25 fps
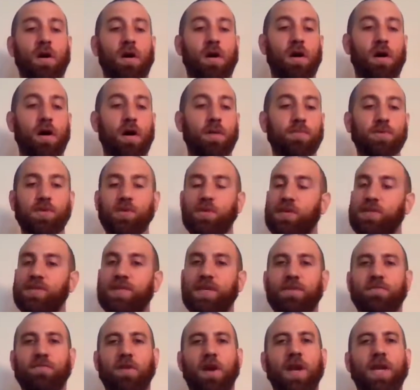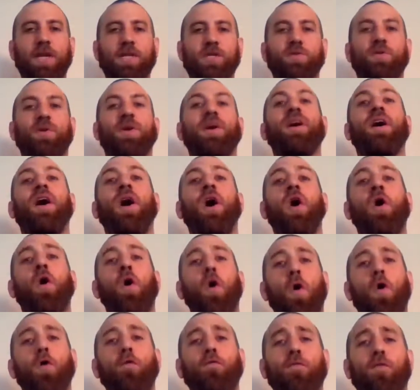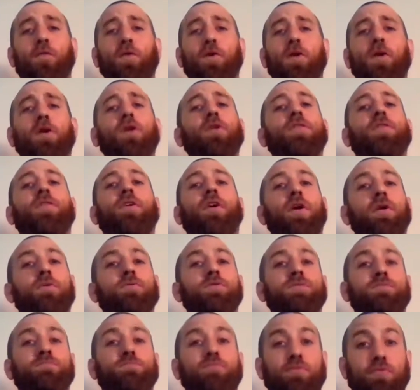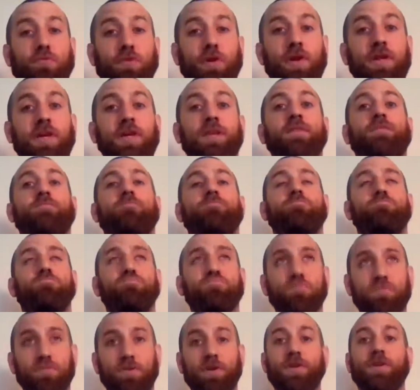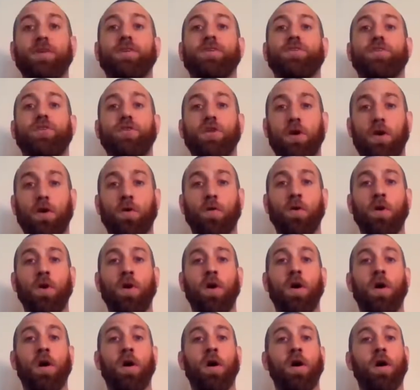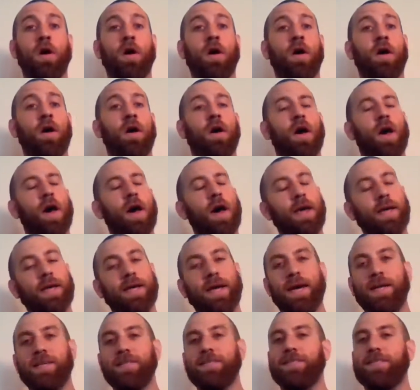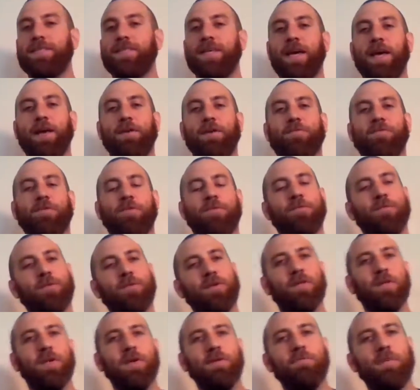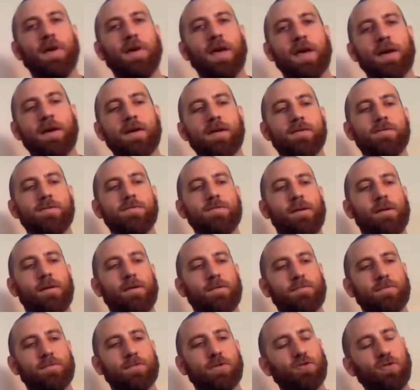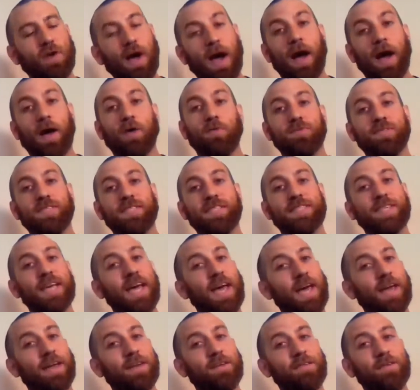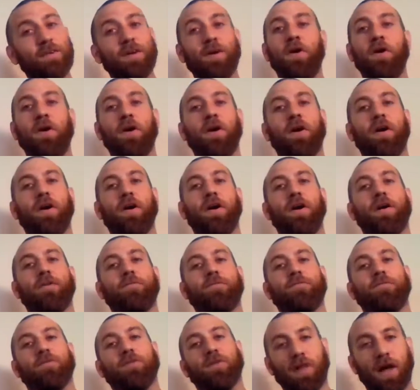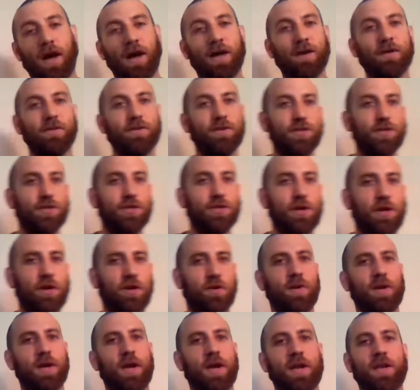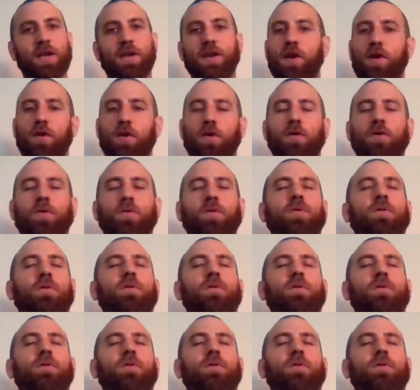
So let's get right into it. Overall, thought it was a pretty good show. I gotta say, for Philly, man, crowd was dead for a lot of the show, and I know